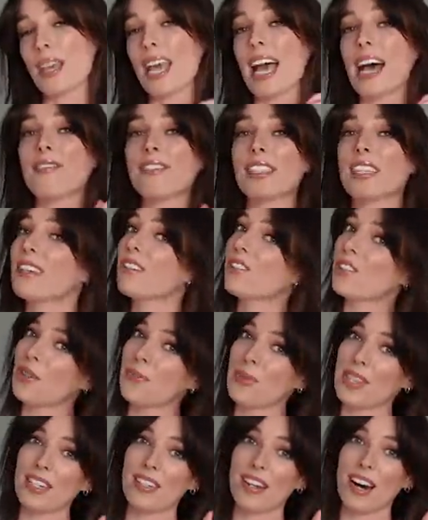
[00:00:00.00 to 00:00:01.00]
We have seen it
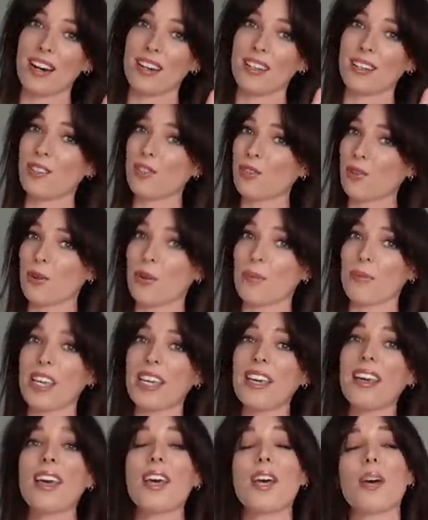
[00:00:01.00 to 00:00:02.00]
done with the Dark and
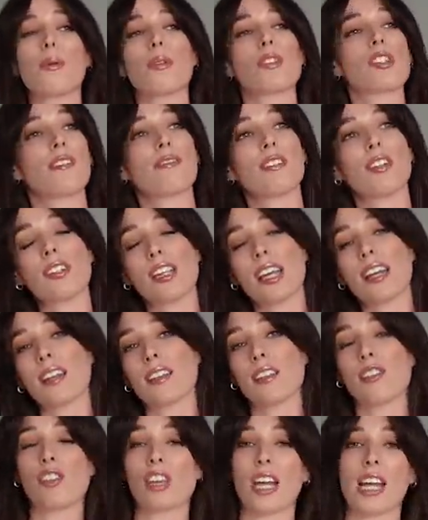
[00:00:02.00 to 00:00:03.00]
Stormy, which I've looked at
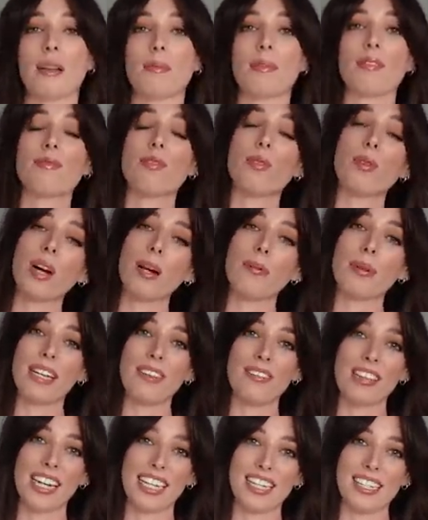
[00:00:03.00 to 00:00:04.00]
on this channel before. I will
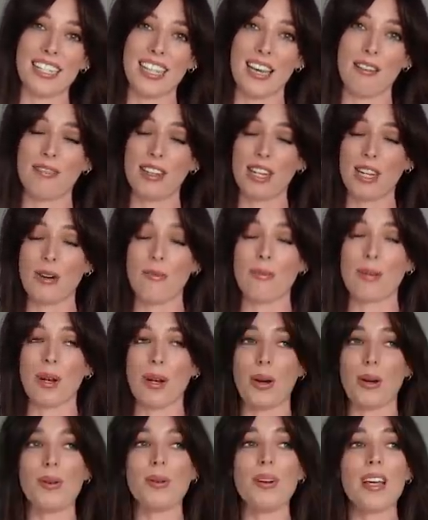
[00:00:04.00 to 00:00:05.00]
leave the link to that video
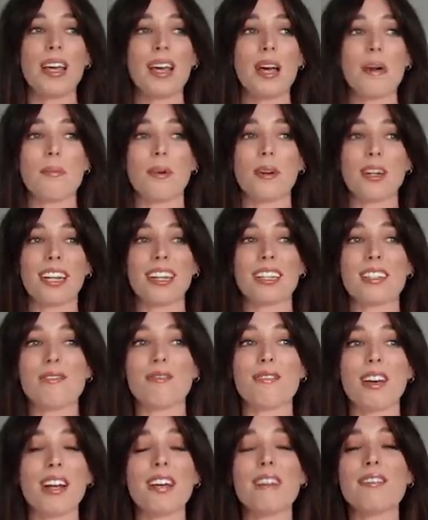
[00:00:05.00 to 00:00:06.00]
below, but it is
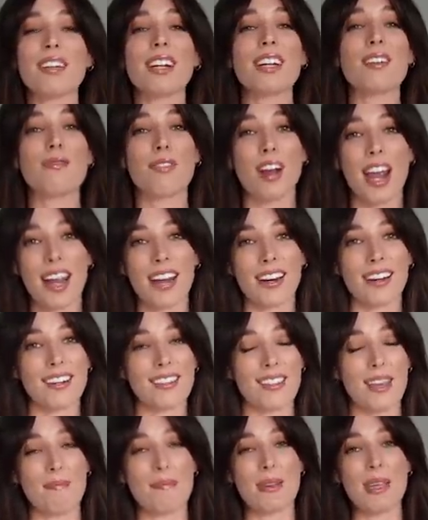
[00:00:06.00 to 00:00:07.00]
very, very rare
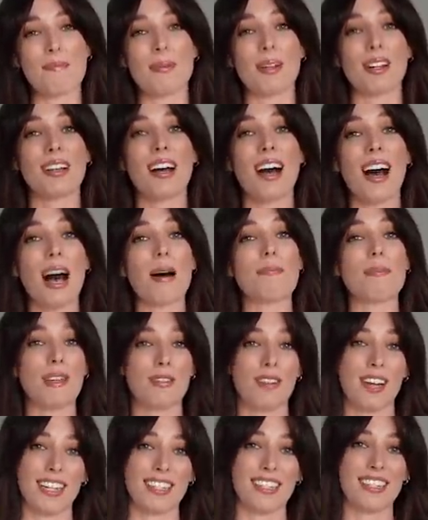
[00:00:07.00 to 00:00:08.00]
that people
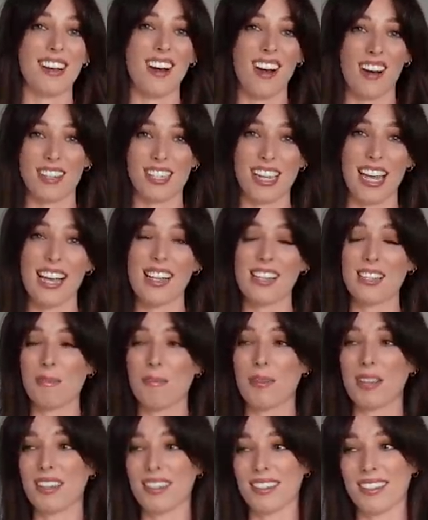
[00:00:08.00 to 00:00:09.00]
copyright cocktails
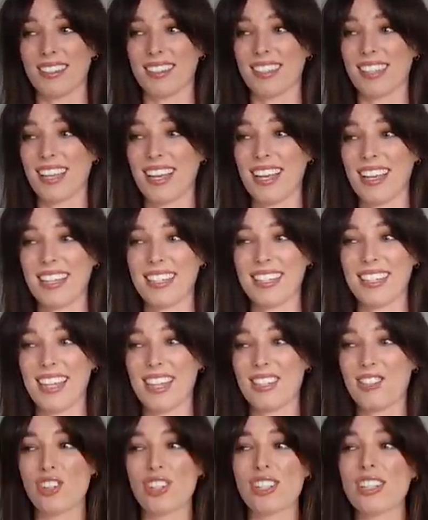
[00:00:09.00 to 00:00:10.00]
because
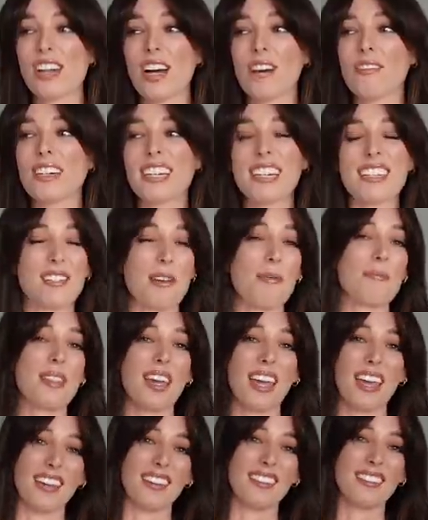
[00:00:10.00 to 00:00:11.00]
it's just not really
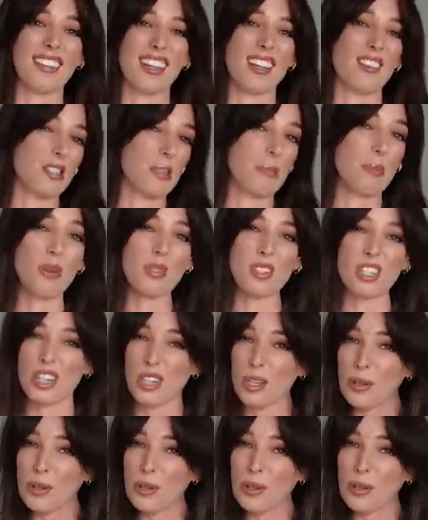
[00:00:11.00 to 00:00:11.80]
something that you're supposed to